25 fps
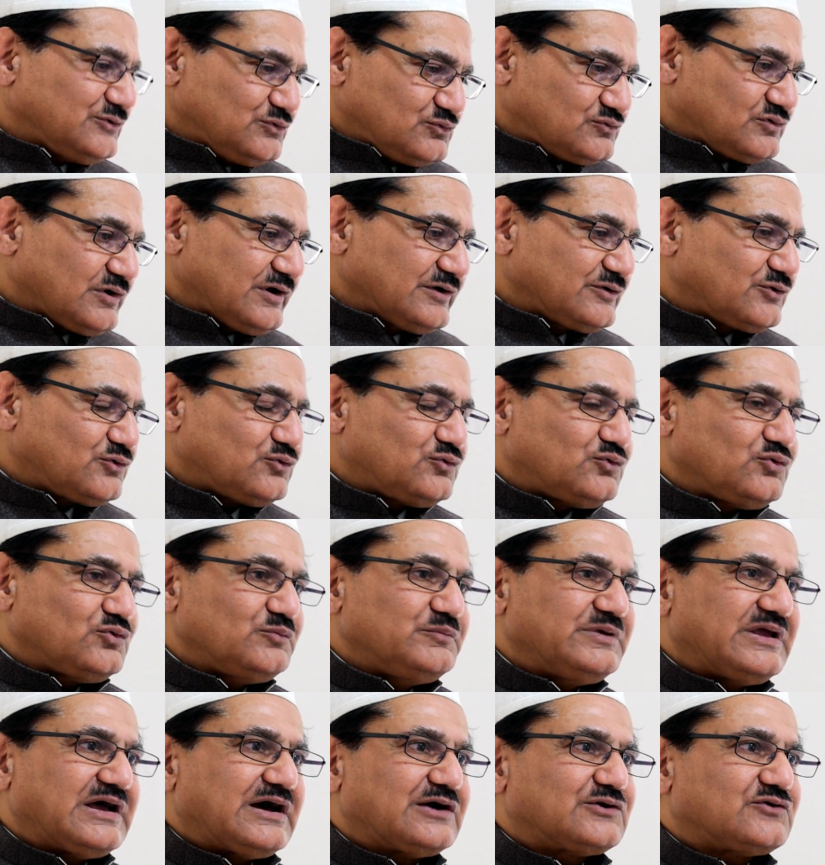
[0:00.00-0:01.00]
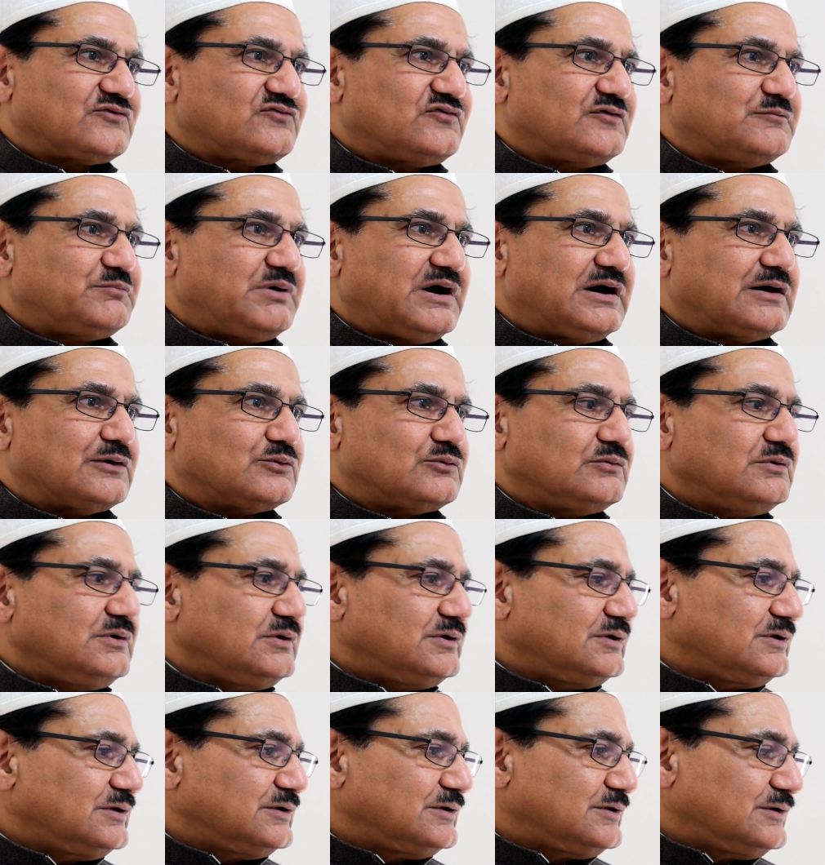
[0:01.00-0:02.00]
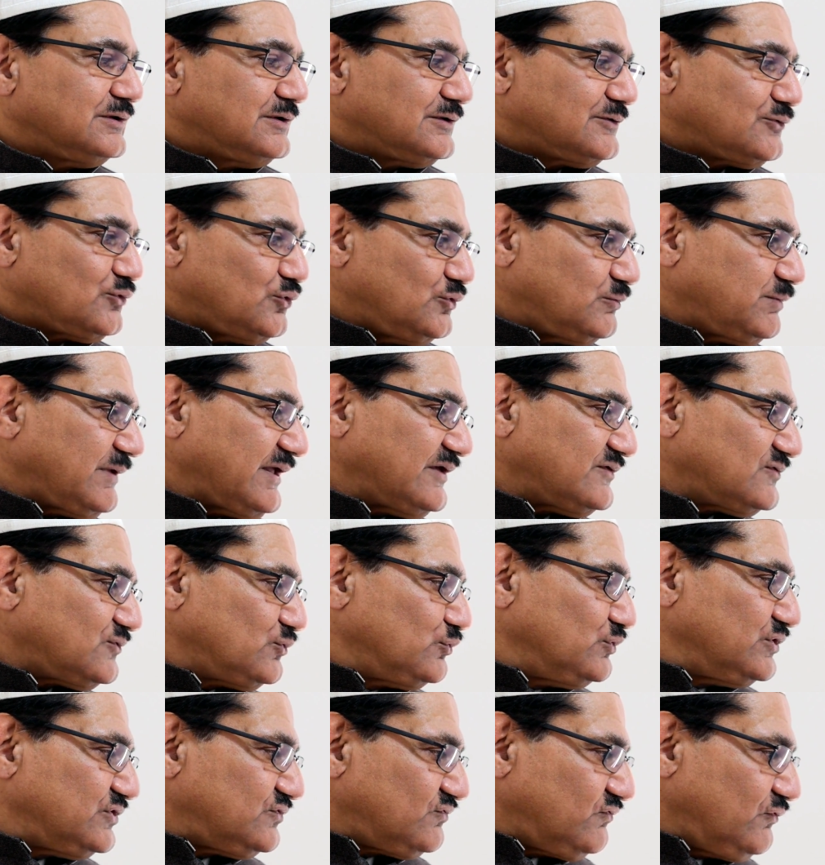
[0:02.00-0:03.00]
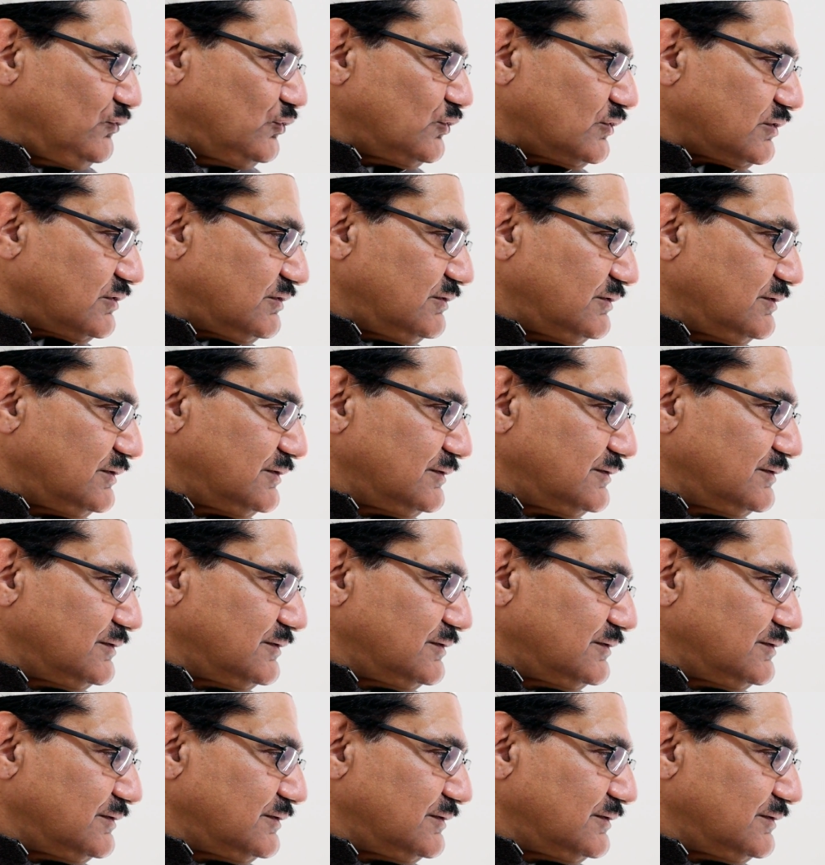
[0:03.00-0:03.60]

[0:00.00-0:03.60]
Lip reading: are you trying to do me out of £1? 2 plus 2 is 4.